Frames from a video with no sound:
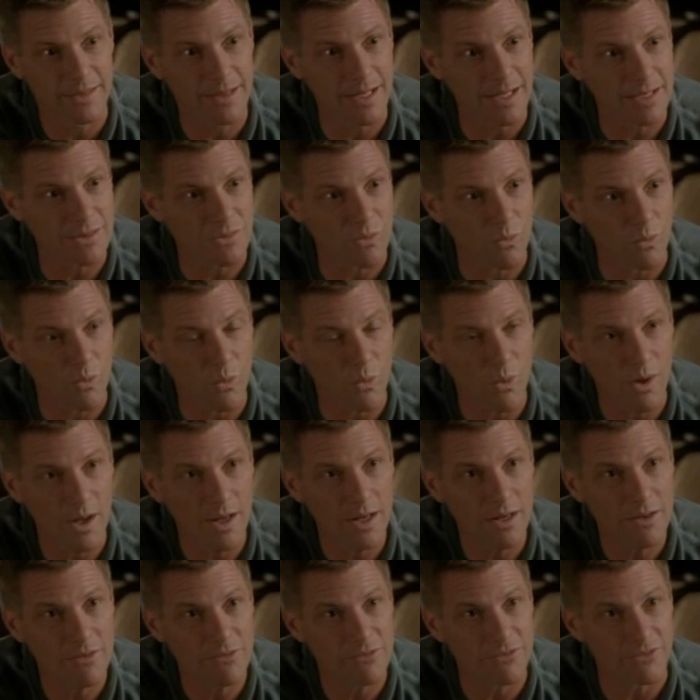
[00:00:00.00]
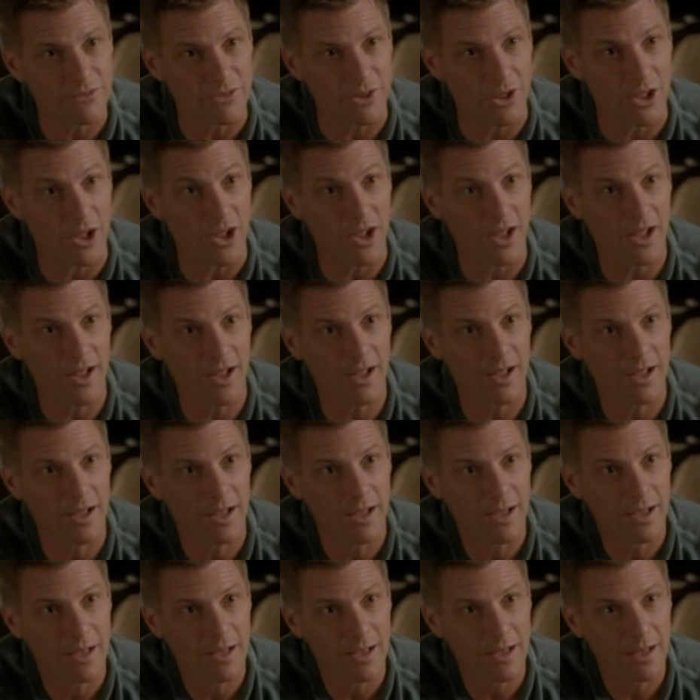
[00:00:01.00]
this one flaw,
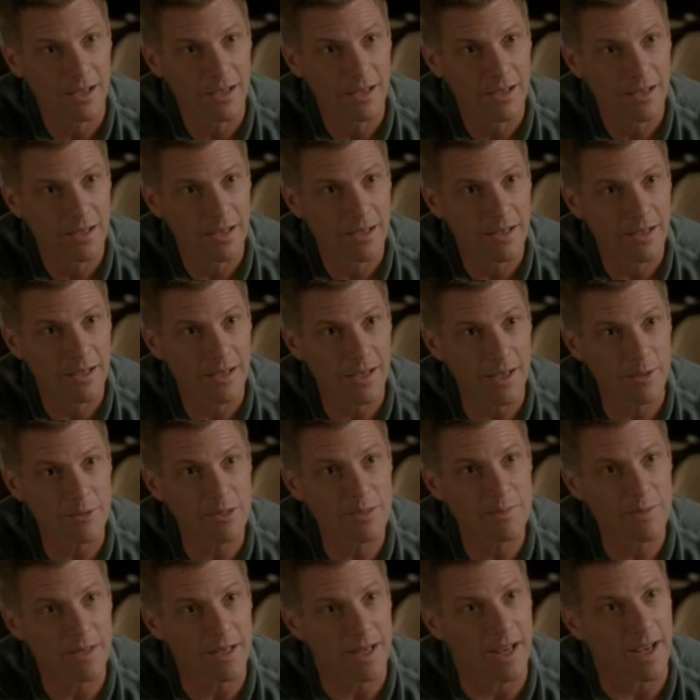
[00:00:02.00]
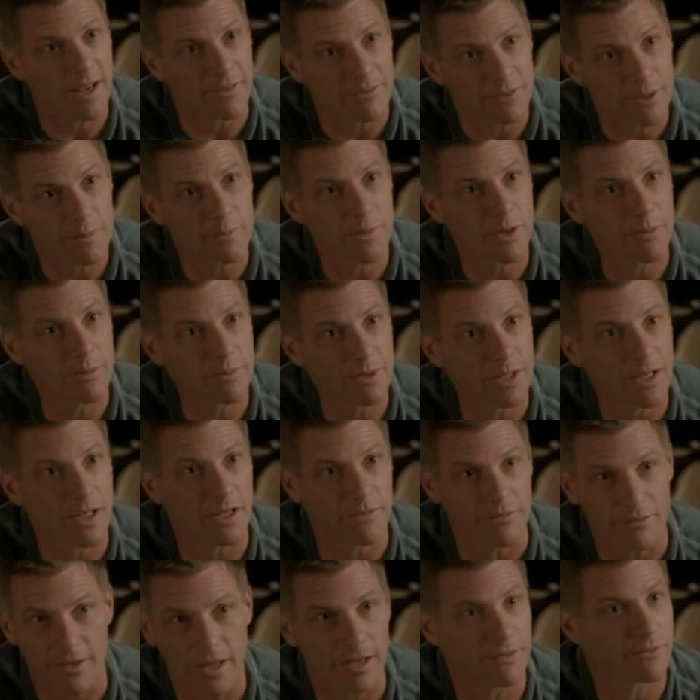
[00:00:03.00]
I would spend every moment
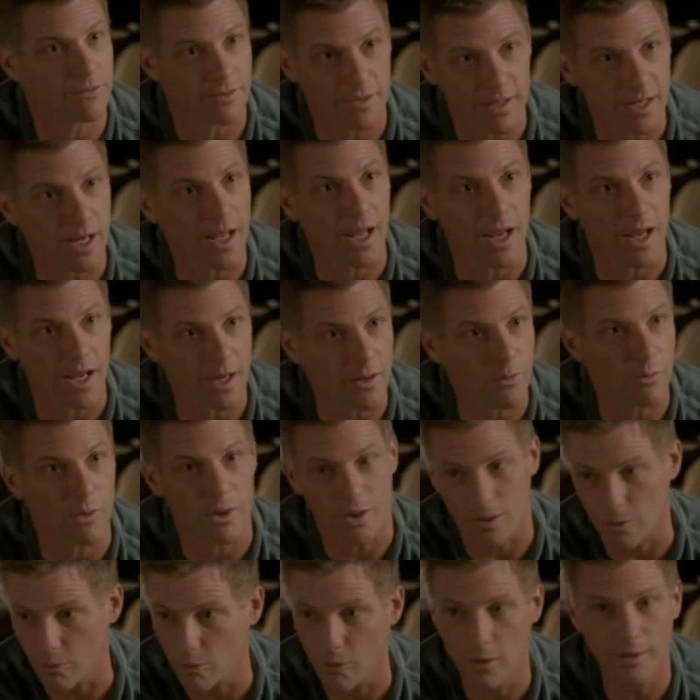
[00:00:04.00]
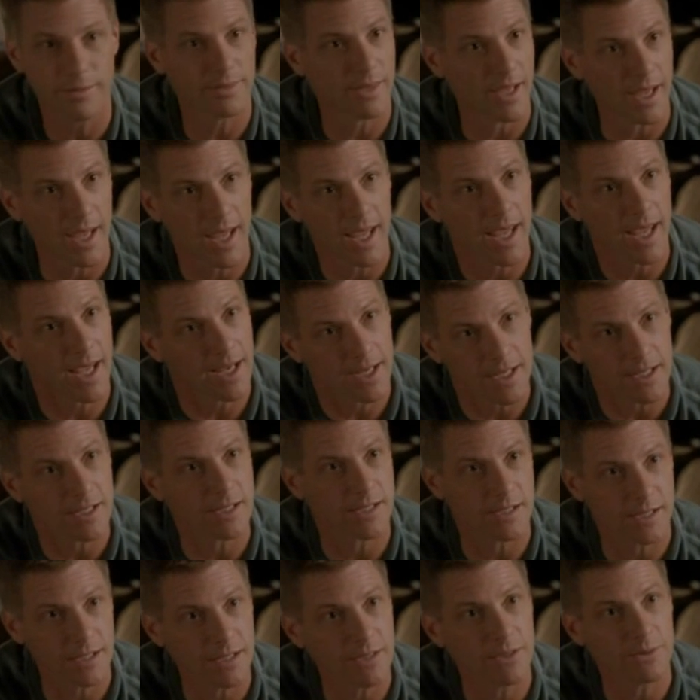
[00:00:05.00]
of every day wondering what the heck is
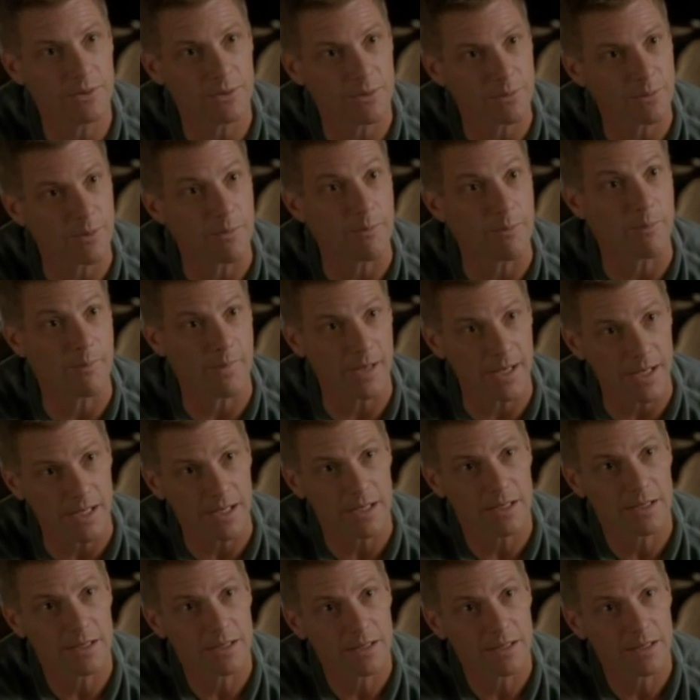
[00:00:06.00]
she doing with me?